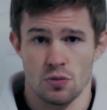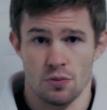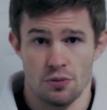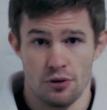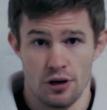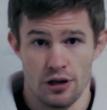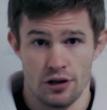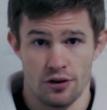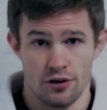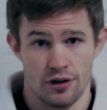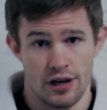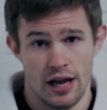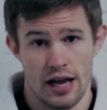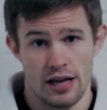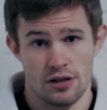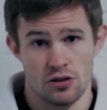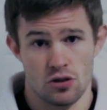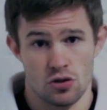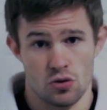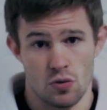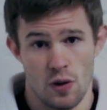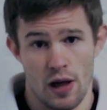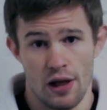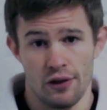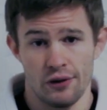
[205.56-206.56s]
some pretty good
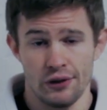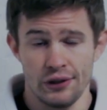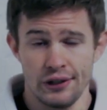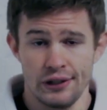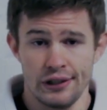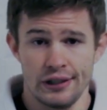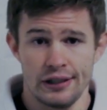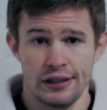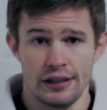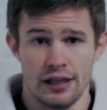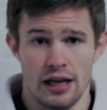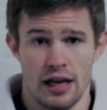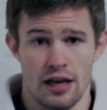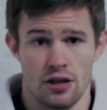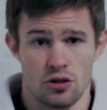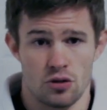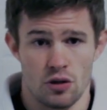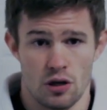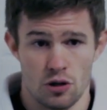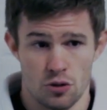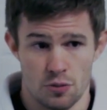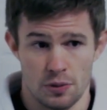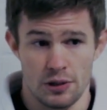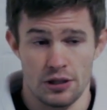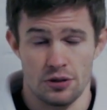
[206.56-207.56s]
guys as well.
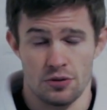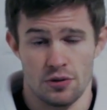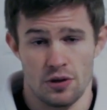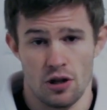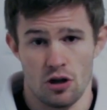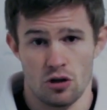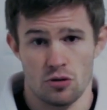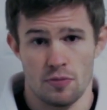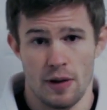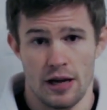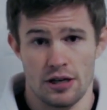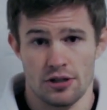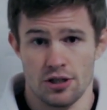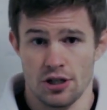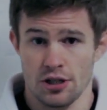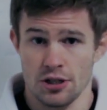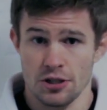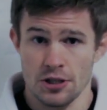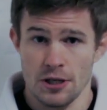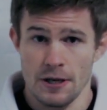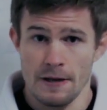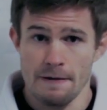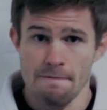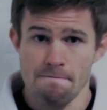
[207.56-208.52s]
So I was pleased with those matches,